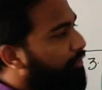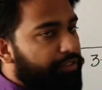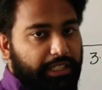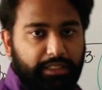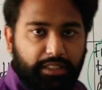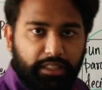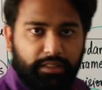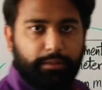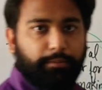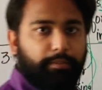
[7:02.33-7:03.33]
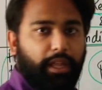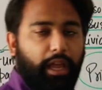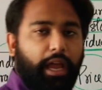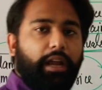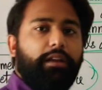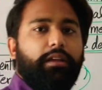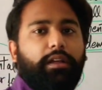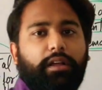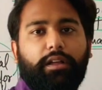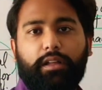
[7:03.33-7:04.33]
differences, and
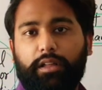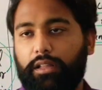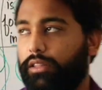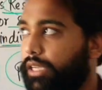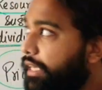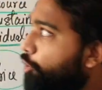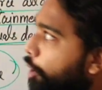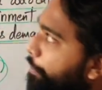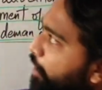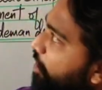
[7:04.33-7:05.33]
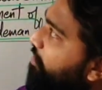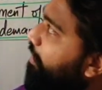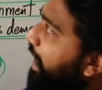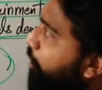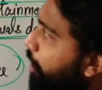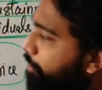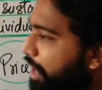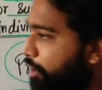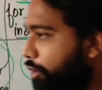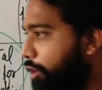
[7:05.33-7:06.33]
the topic of micro and
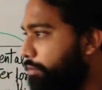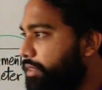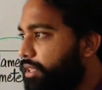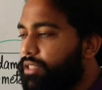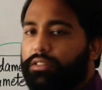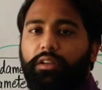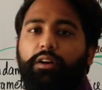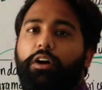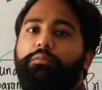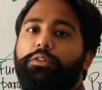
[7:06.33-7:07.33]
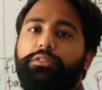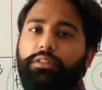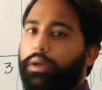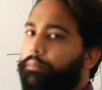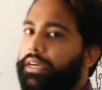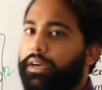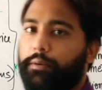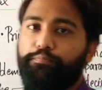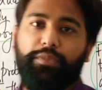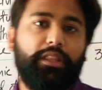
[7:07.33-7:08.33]
macroeconomics is almost
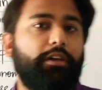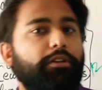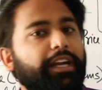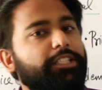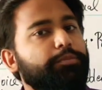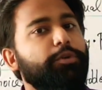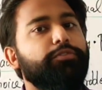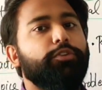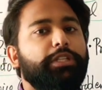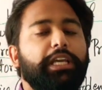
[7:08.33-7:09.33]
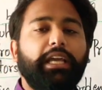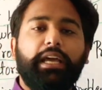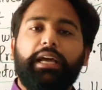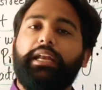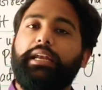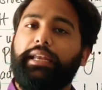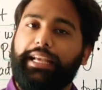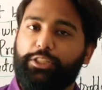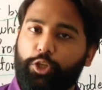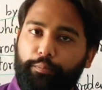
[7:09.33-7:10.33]
completed. Now let's move to the
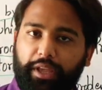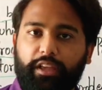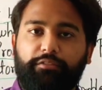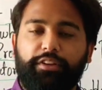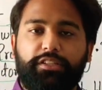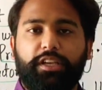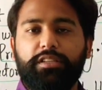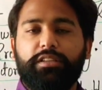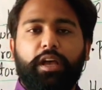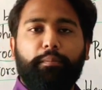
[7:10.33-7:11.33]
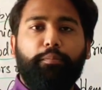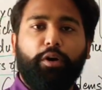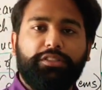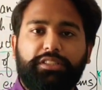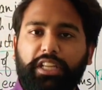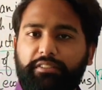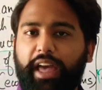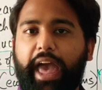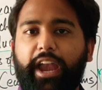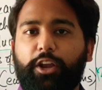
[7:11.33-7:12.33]
next topic, which is positive
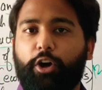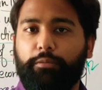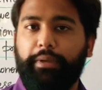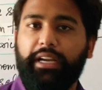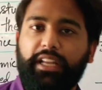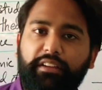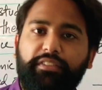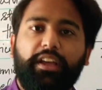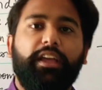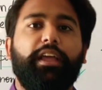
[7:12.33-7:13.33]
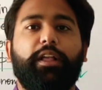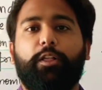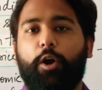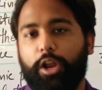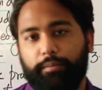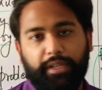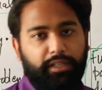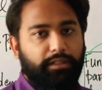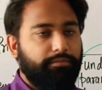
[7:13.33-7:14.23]
and normative economy.